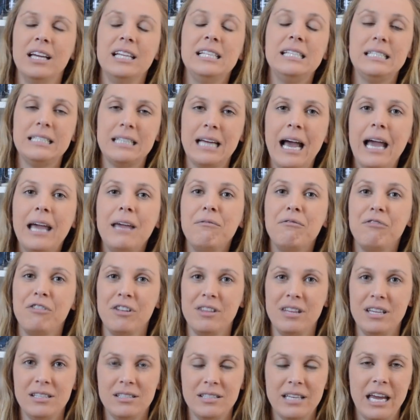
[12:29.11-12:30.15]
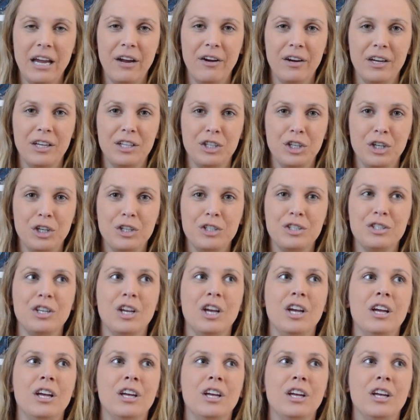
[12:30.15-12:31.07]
It's time for these characters